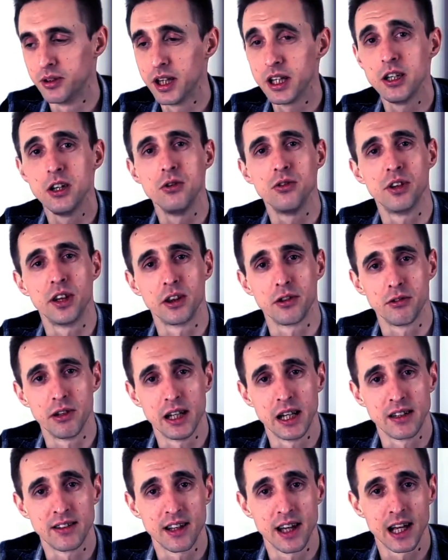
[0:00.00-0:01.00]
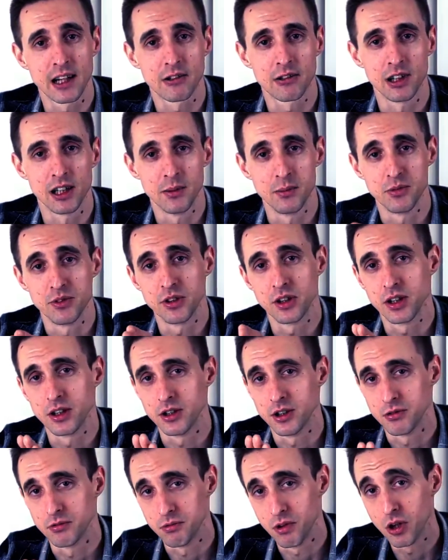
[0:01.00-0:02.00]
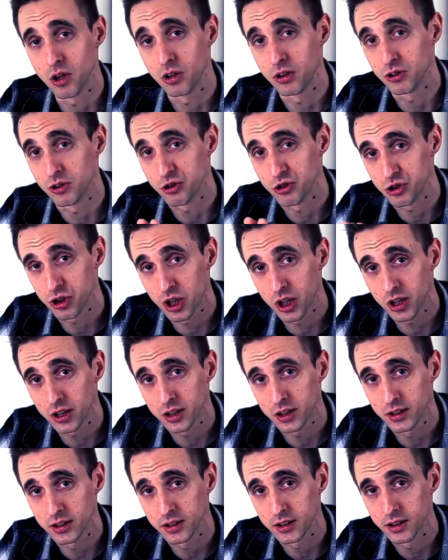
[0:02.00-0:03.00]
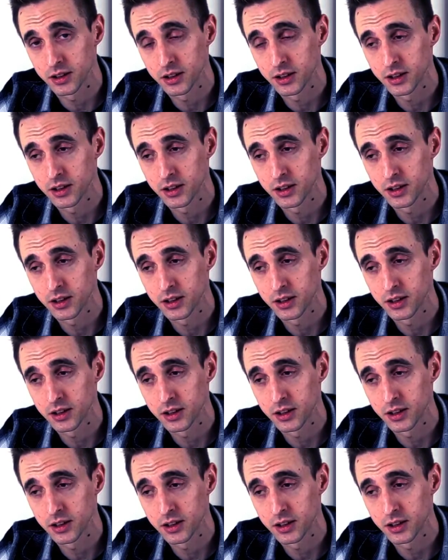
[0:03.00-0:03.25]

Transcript: then using three-letter acronyms and the wrong jargon